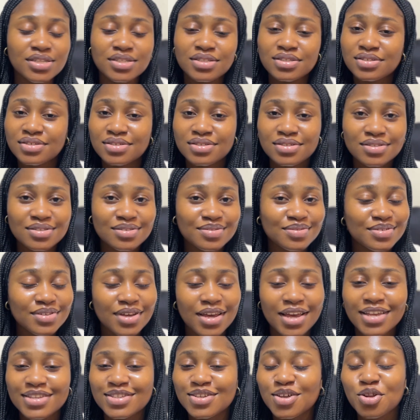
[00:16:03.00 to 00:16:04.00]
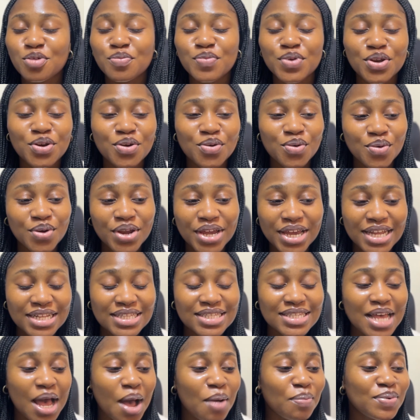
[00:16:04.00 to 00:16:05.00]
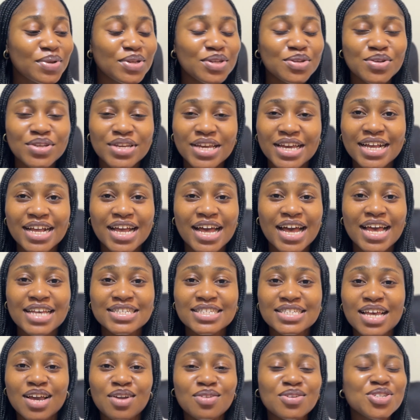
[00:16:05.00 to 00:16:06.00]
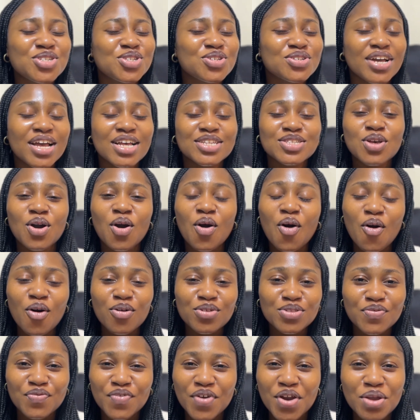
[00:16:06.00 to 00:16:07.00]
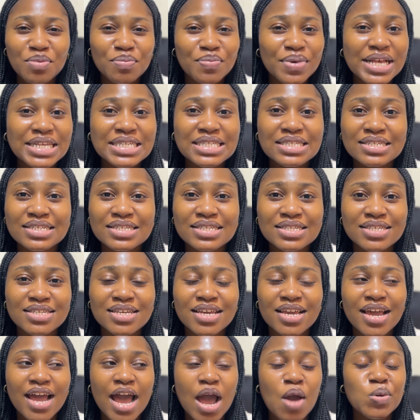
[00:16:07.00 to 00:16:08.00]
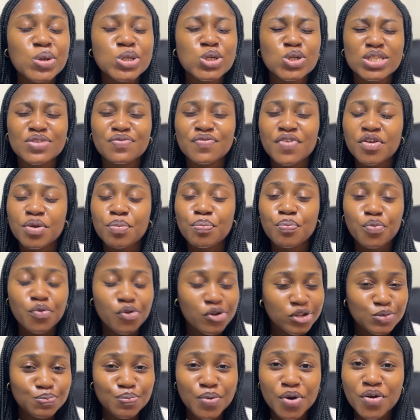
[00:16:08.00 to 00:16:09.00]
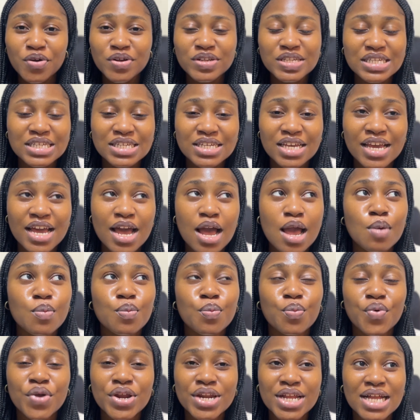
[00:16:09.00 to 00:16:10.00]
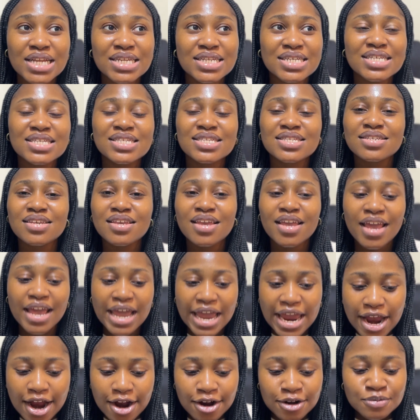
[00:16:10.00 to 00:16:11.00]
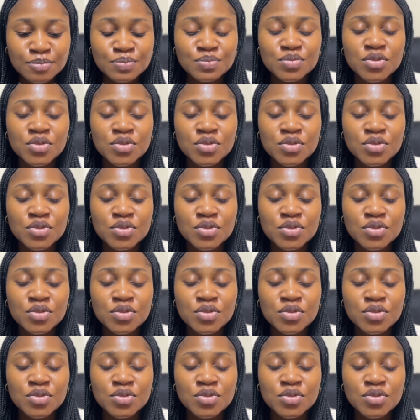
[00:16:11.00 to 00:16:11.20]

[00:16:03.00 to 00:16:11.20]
is gonna be great. Happy new year, guys. I wish you guys all the very best this year. I wish us a very prosperous year. I pray that this year